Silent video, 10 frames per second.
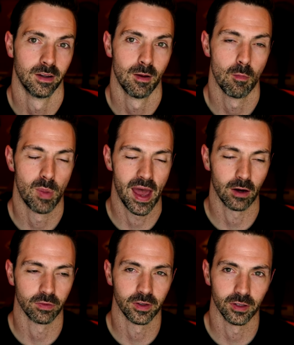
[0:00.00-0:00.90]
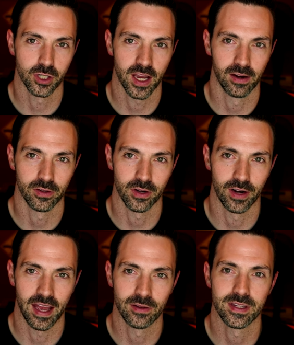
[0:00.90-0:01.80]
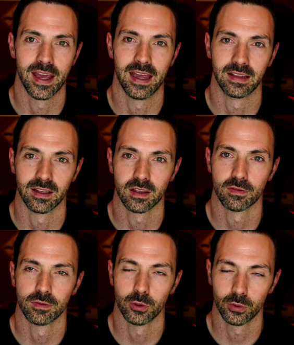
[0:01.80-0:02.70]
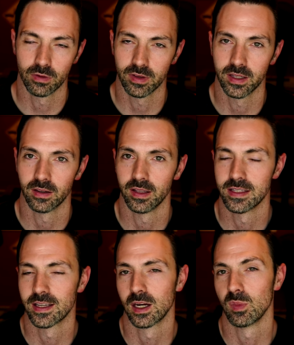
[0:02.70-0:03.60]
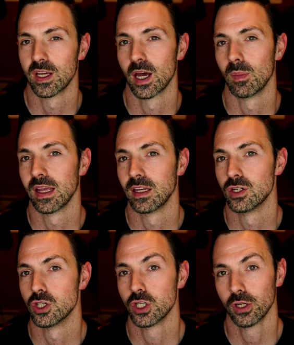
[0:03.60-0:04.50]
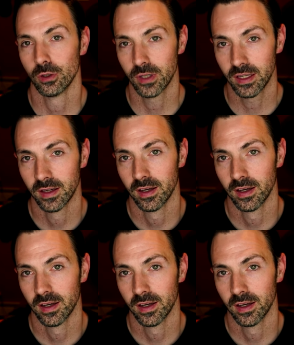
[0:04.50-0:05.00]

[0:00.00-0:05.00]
Battlefield channels are now saying that the full reveal is going to be coming in June.